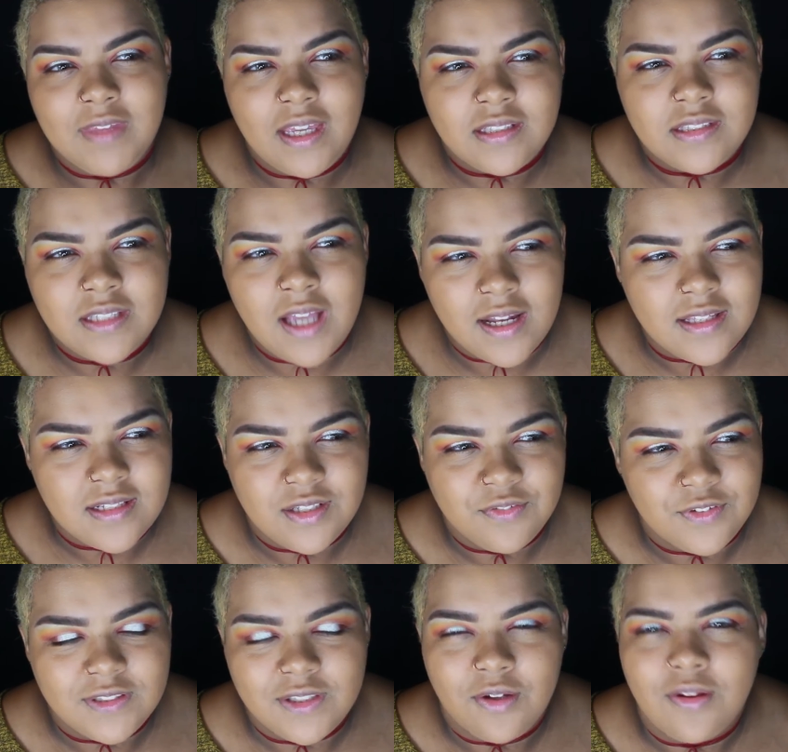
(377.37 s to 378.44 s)
It's kind of
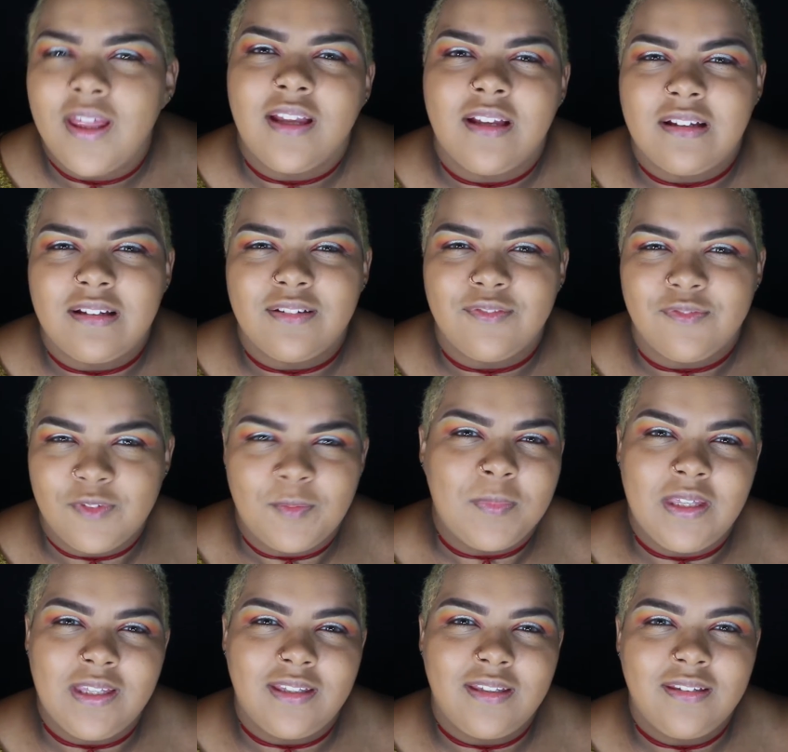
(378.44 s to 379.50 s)
different though, like for
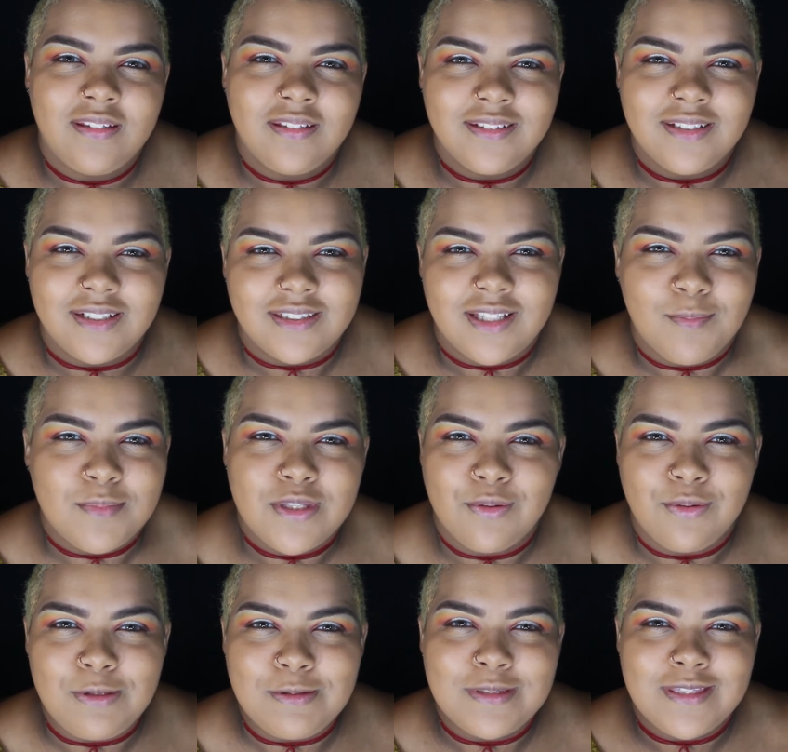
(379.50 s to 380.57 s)
me, because I'm so
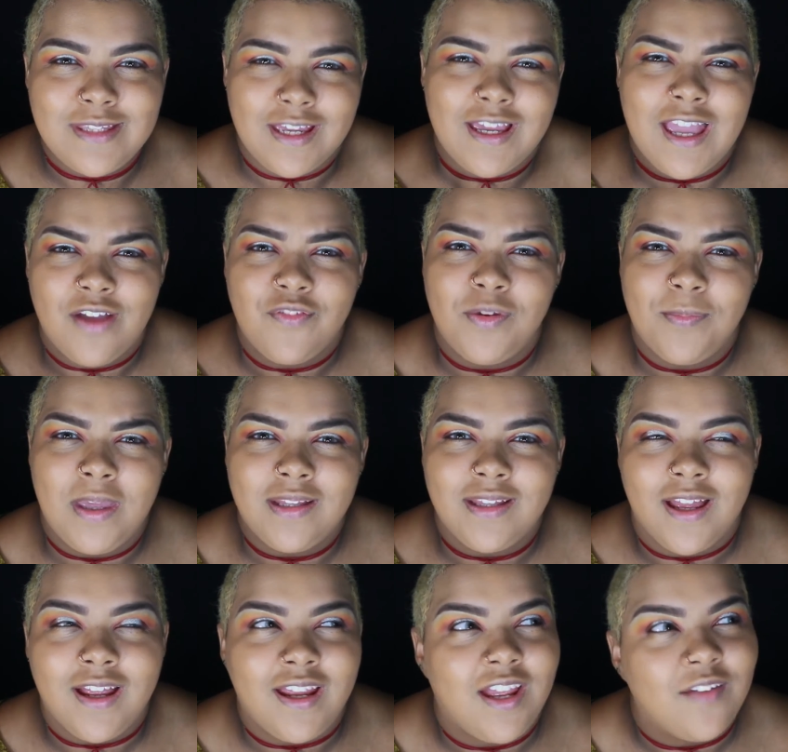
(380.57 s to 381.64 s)
used to like
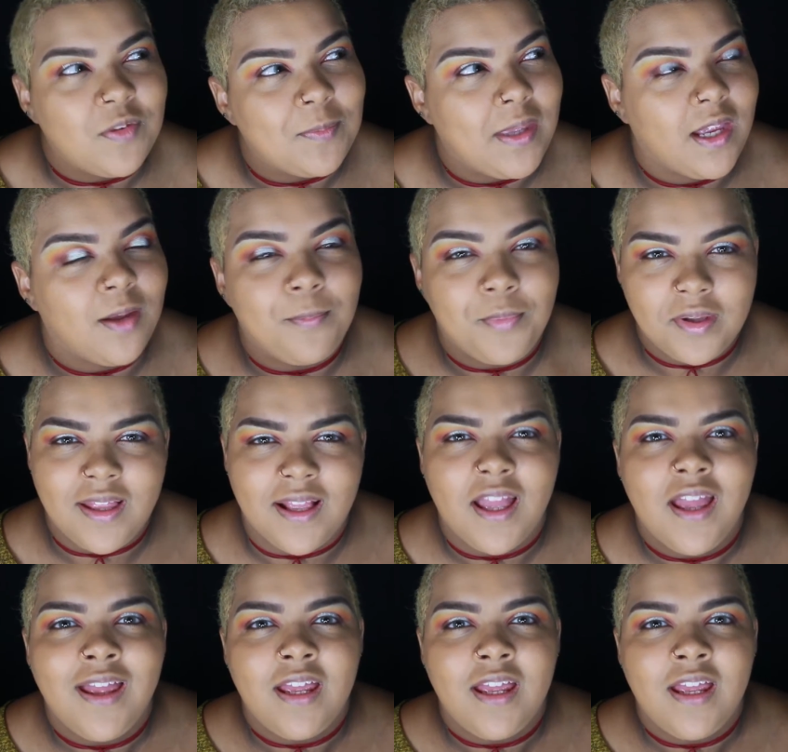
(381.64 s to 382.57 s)
not heavy makeup, but like